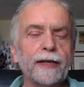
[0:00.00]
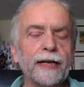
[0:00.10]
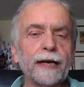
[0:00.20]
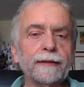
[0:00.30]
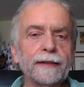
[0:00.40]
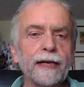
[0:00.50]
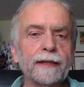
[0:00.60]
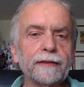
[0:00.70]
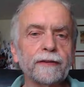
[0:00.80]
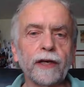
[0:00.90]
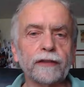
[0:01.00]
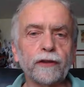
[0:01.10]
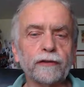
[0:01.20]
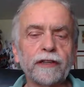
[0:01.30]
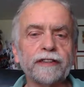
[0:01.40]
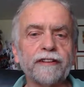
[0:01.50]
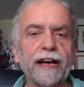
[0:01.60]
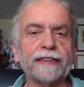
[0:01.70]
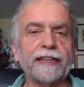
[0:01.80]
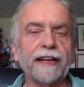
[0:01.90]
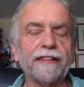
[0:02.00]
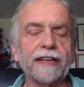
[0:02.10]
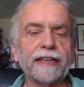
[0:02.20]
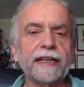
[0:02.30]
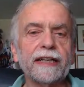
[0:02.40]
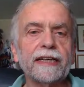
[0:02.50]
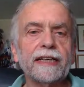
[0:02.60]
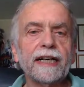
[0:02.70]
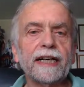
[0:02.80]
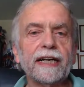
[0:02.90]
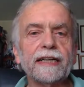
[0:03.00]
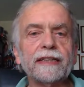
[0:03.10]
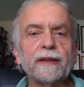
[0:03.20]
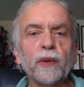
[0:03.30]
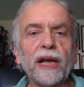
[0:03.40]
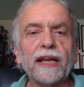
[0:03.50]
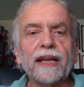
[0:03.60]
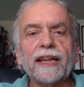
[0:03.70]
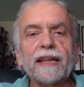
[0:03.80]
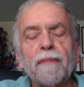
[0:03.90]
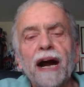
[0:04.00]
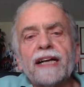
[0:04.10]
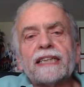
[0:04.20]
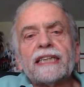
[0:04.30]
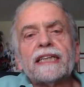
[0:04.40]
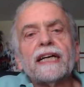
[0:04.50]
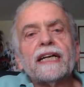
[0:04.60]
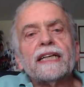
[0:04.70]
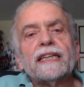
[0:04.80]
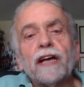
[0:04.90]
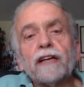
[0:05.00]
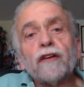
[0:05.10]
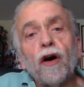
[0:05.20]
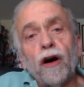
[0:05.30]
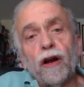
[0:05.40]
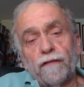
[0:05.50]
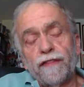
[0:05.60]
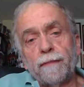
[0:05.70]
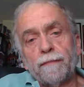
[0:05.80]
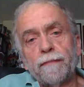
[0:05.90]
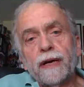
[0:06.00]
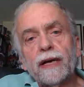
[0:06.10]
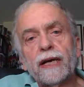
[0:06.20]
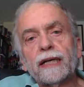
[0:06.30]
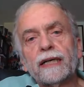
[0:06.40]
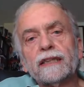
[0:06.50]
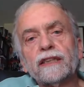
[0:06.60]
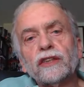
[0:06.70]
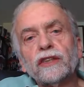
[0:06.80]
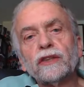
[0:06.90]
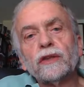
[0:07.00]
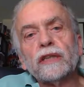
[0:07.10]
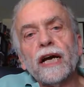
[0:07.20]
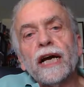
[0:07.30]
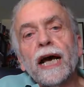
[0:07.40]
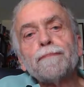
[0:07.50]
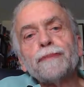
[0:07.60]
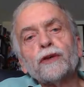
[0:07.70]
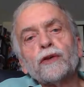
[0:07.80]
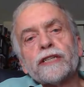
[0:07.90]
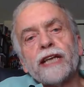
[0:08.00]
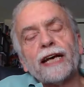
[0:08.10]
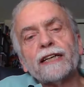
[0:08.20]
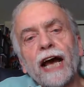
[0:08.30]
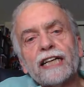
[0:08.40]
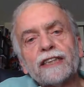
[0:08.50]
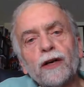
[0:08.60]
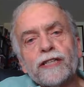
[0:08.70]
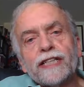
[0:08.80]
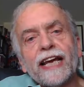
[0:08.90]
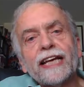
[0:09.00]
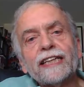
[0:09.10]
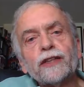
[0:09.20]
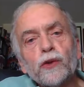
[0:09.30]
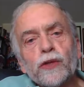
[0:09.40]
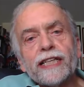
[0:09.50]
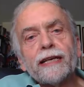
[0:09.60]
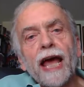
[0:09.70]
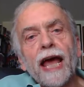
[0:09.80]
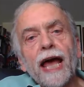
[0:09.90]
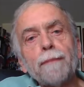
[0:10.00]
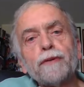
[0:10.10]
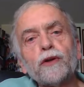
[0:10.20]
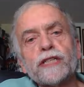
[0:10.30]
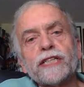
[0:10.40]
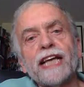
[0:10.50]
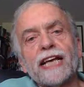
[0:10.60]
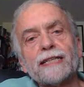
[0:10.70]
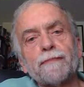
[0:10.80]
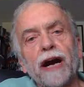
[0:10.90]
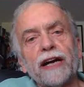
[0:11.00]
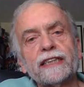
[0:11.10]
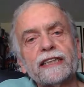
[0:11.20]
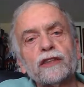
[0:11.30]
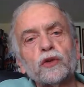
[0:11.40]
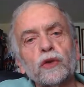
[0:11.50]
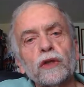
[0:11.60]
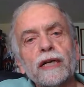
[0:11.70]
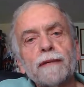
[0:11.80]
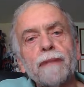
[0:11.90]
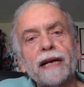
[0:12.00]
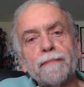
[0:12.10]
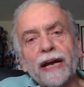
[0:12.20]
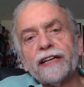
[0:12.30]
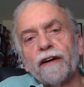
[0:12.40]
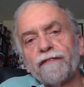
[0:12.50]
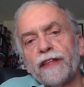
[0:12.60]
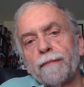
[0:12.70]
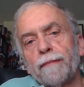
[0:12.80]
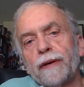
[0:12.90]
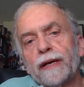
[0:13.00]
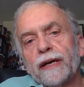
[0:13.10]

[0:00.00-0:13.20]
Yeah, you are totally right. I think, the marketing, not all of them abused, I don't say used it, abused it as a marketing tool, but many of them.